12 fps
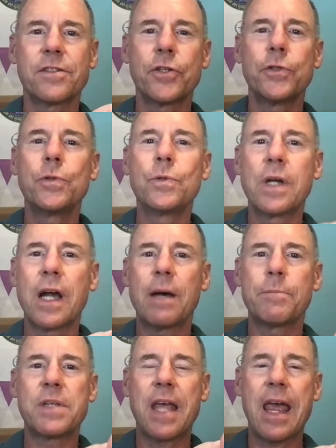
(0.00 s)
two
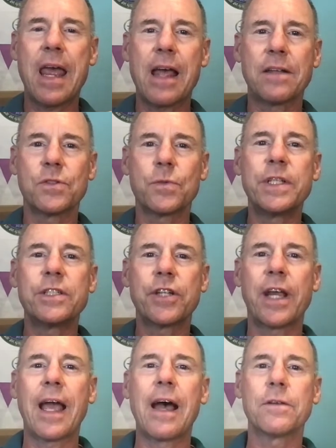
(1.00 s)
cupped hands
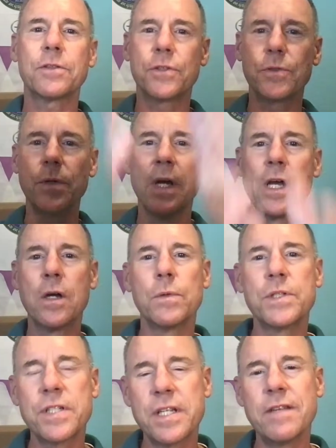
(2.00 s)
reaching out to
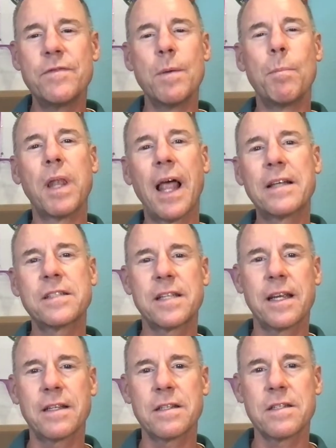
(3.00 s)
receive the
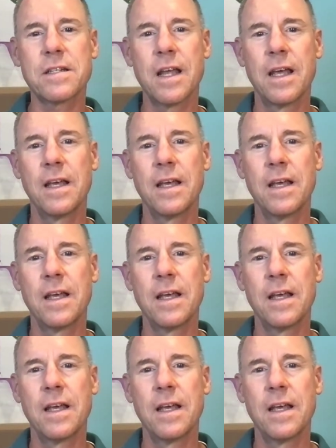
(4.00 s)
blessings